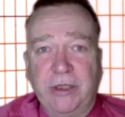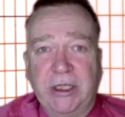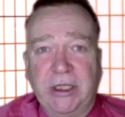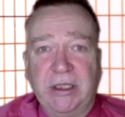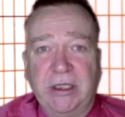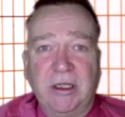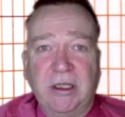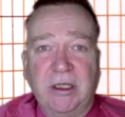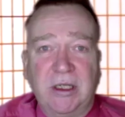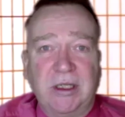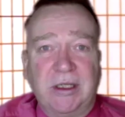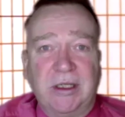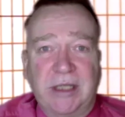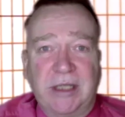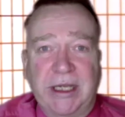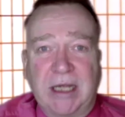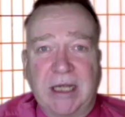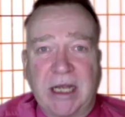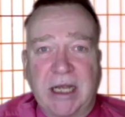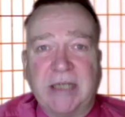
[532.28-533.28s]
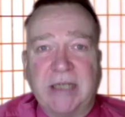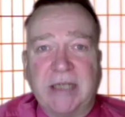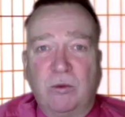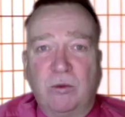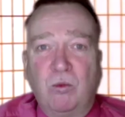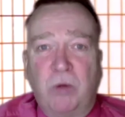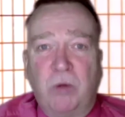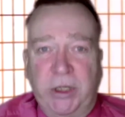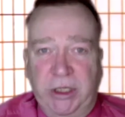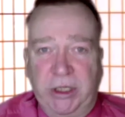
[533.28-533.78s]
in, they kind of
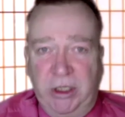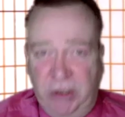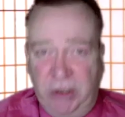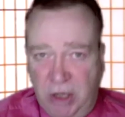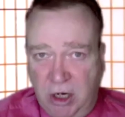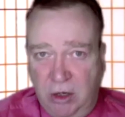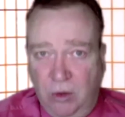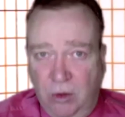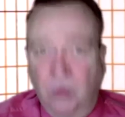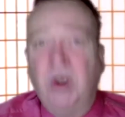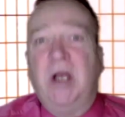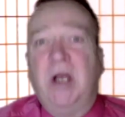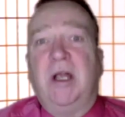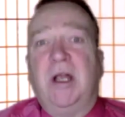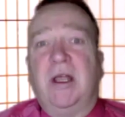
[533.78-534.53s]
want to know